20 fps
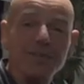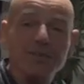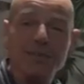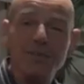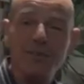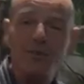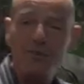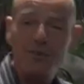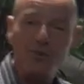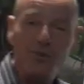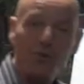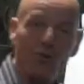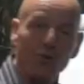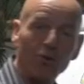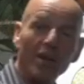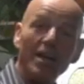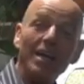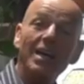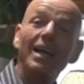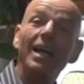Given
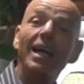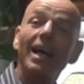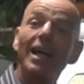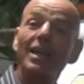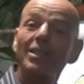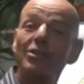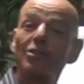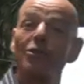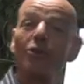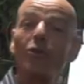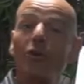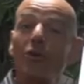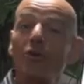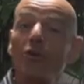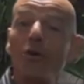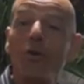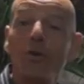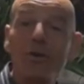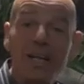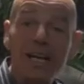show. As you all
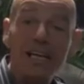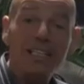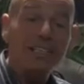know, and